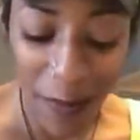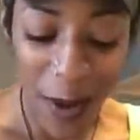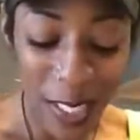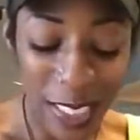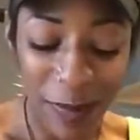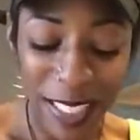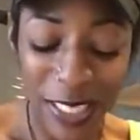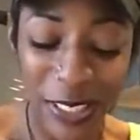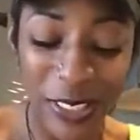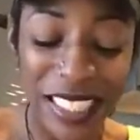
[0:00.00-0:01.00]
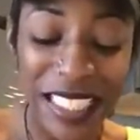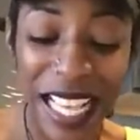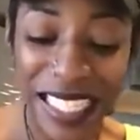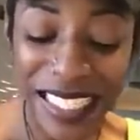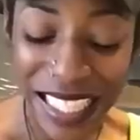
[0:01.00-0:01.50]
boss is because you're
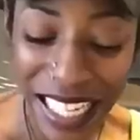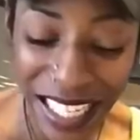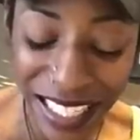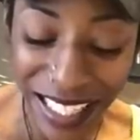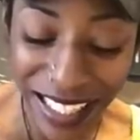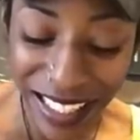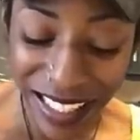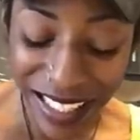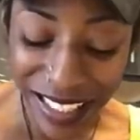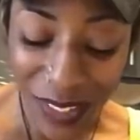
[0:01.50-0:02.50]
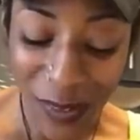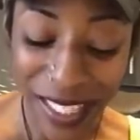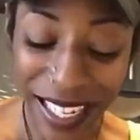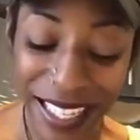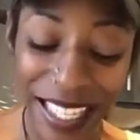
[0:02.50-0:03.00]
sexy. Someone's
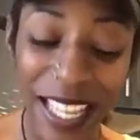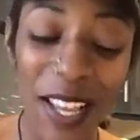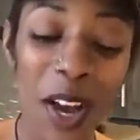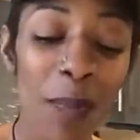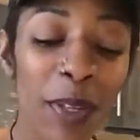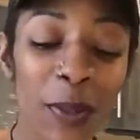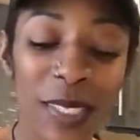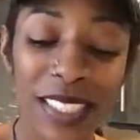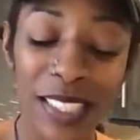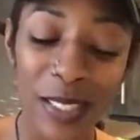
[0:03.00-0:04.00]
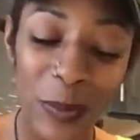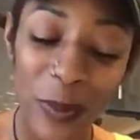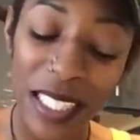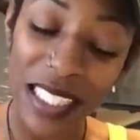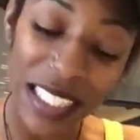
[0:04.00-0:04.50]
like, I can't help it. You just look so
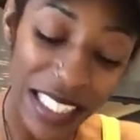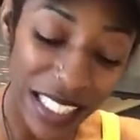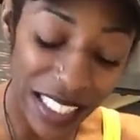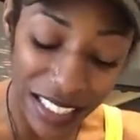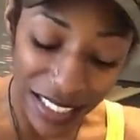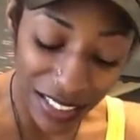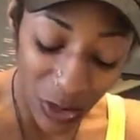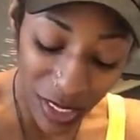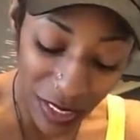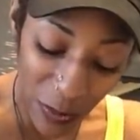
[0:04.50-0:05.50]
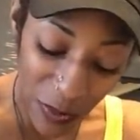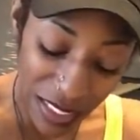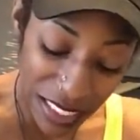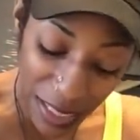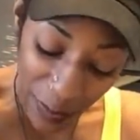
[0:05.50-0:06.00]
good. You look so
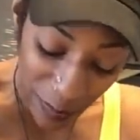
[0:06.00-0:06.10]
good to